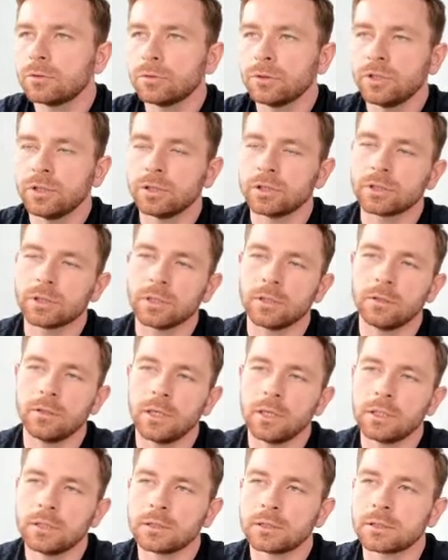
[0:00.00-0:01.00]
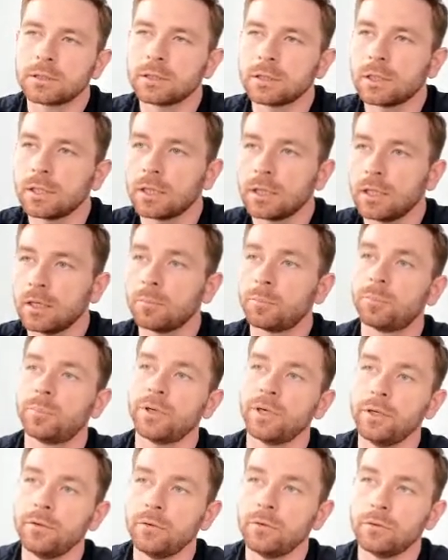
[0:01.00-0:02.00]
to initialize the
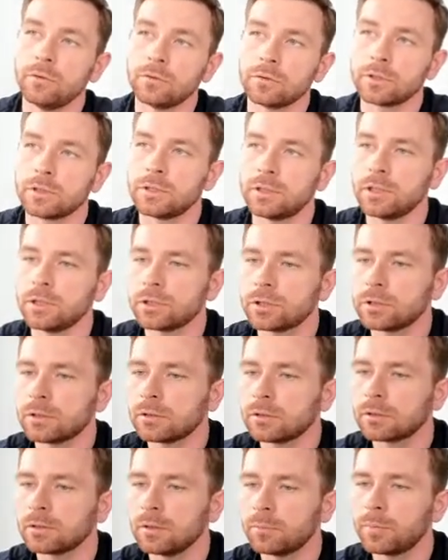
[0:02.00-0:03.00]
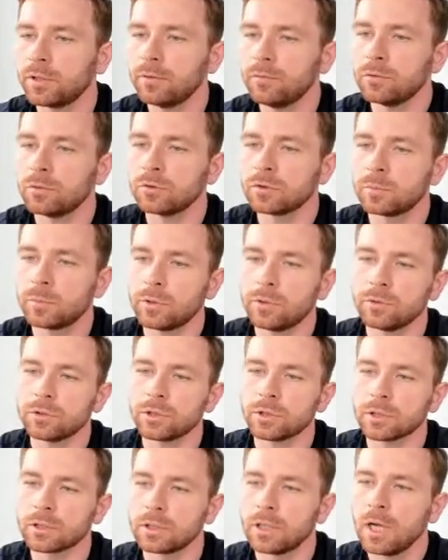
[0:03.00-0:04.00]
previous session, the previous
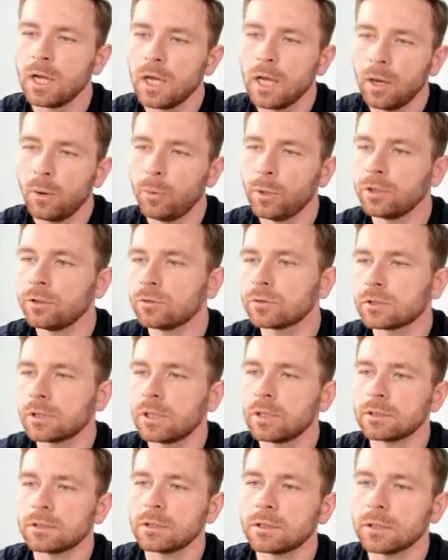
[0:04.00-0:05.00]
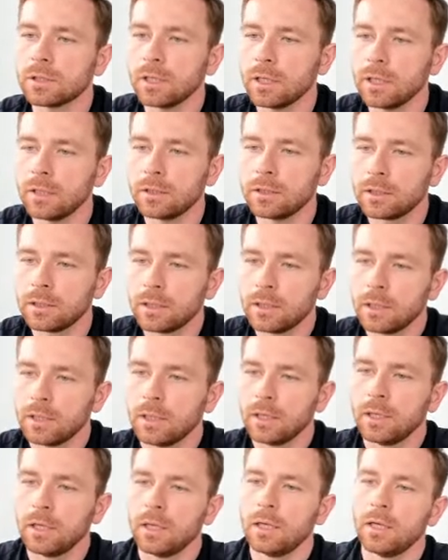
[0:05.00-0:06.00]
project, when you start it again.
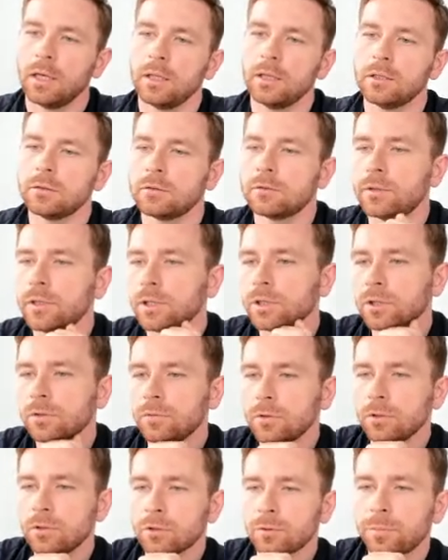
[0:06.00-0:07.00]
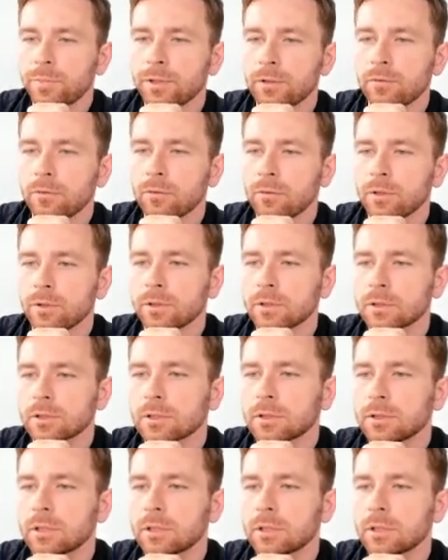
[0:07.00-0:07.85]
The stretch video preview is